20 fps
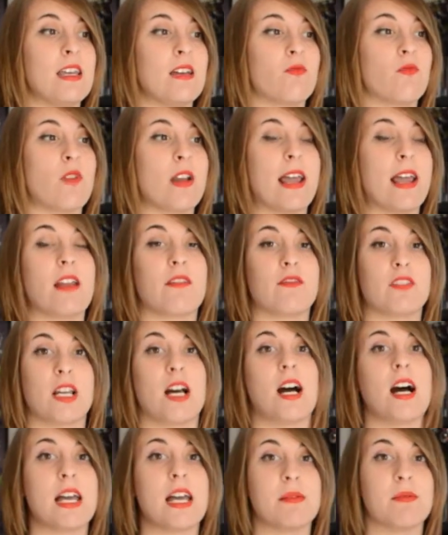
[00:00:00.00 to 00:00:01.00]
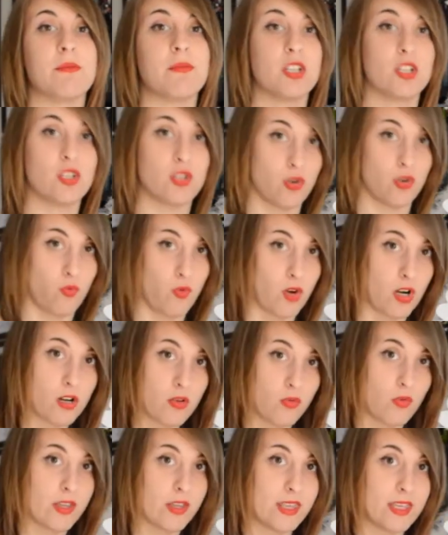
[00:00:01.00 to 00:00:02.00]
run out of time to
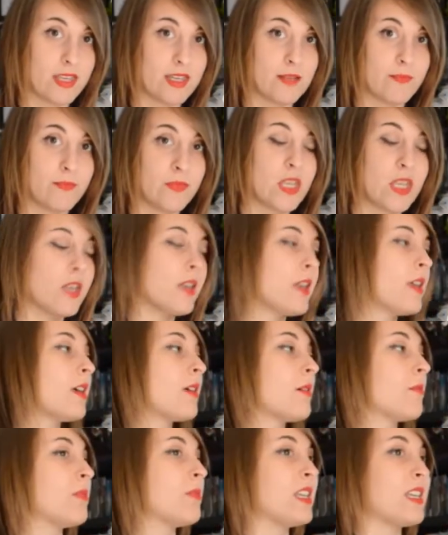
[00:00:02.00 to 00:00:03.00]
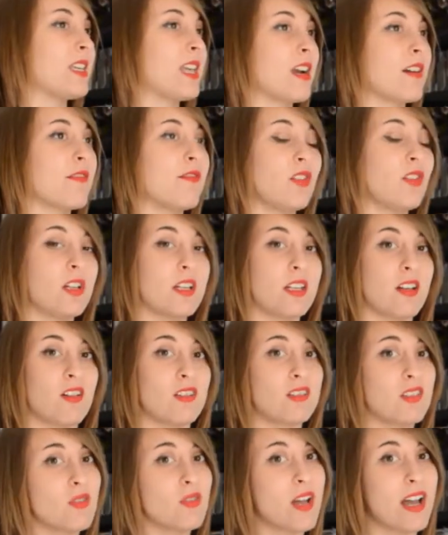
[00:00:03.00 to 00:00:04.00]
work with it. Be careful, it
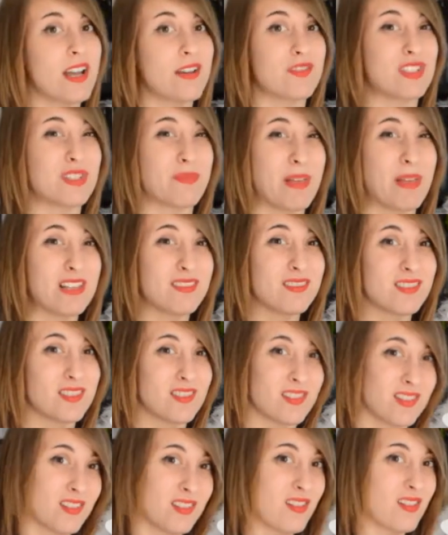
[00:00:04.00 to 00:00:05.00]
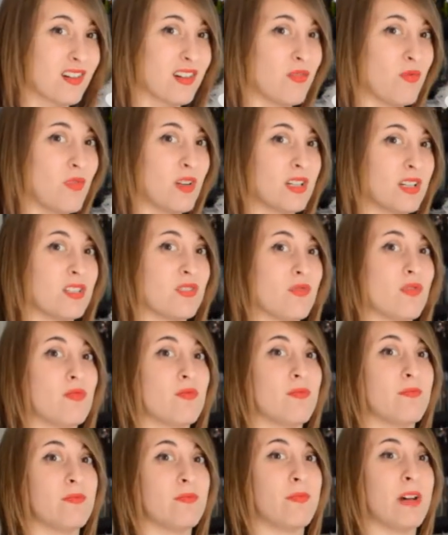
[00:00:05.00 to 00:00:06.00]
also kind of smells. You're going to want to do
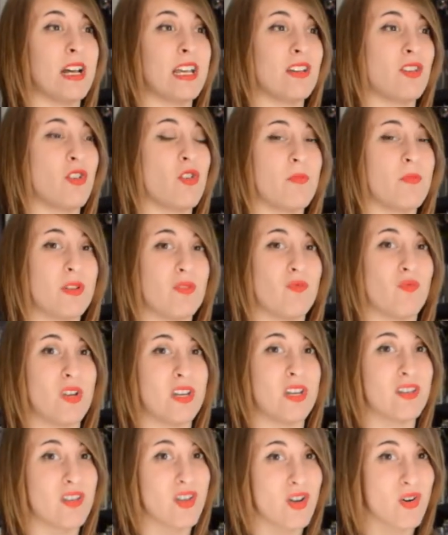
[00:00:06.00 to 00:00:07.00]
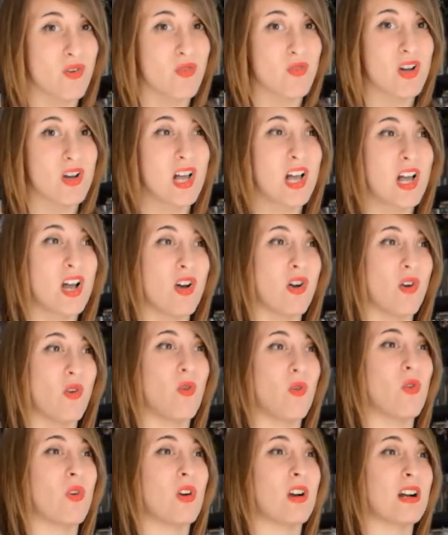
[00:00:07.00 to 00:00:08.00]
it by an open window
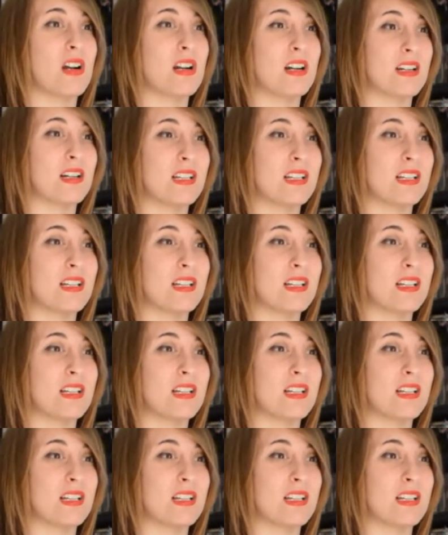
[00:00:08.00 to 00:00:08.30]
or